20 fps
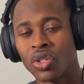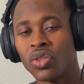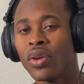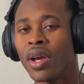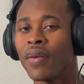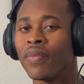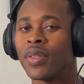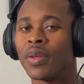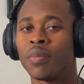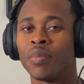
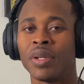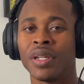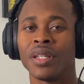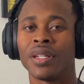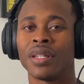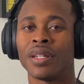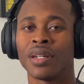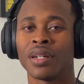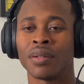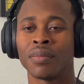have to beat
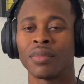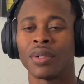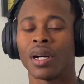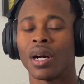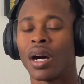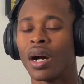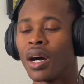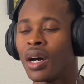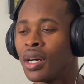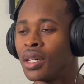him
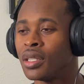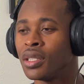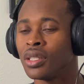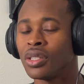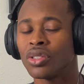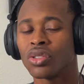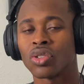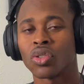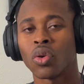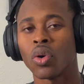
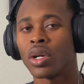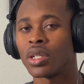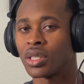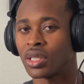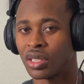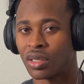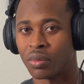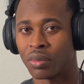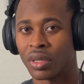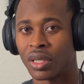
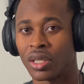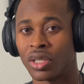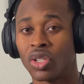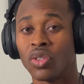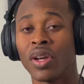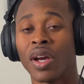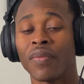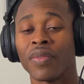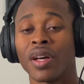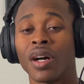unquestionably. You
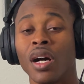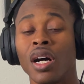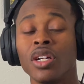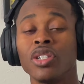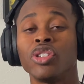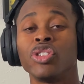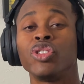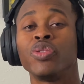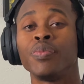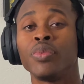have to
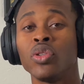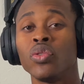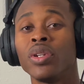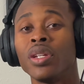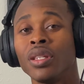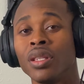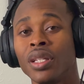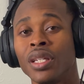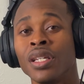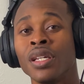
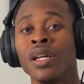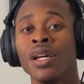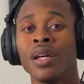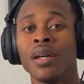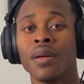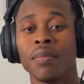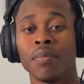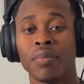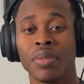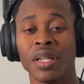undisputedly
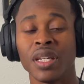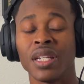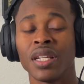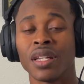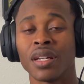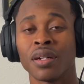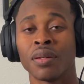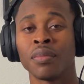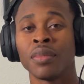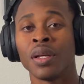beat
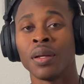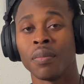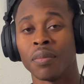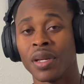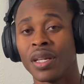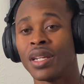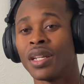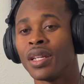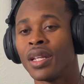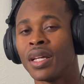him,
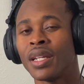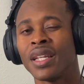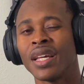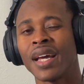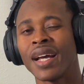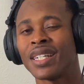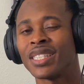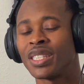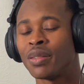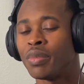meaning that there
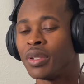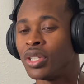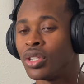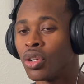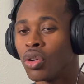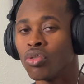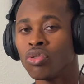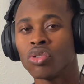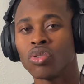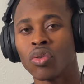has to be
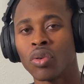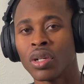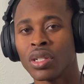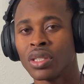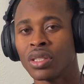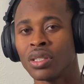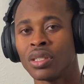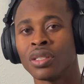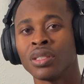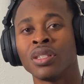no
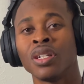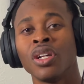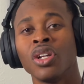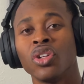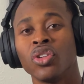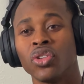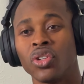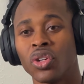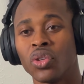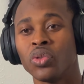question,
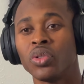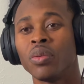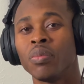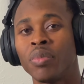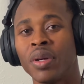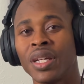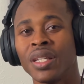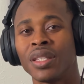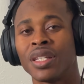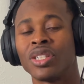no
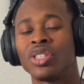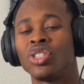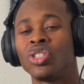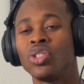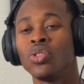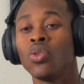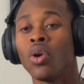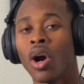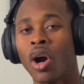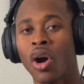debate that
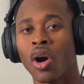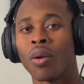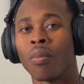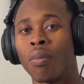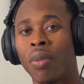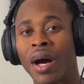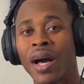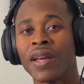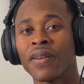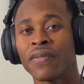you are
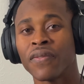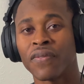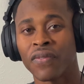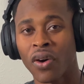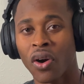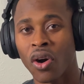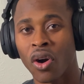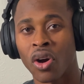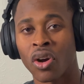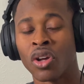by
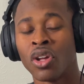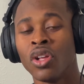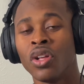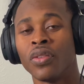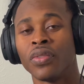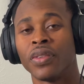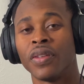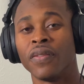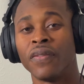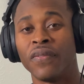far
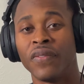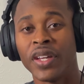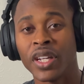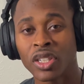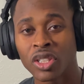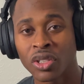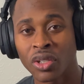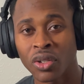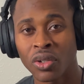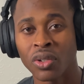the
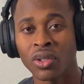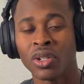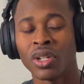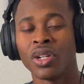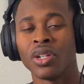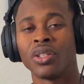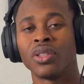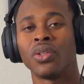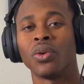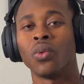victor,
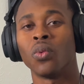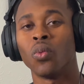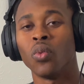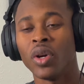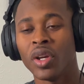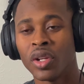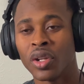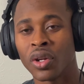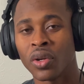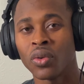the
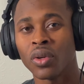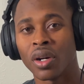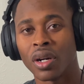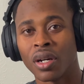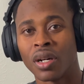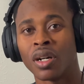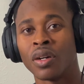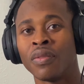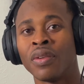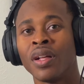winner
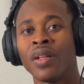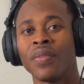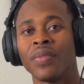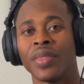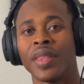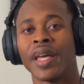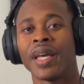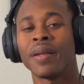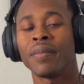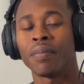of
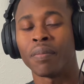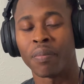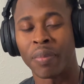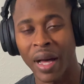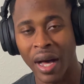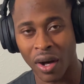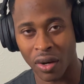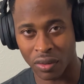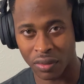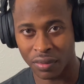that bout.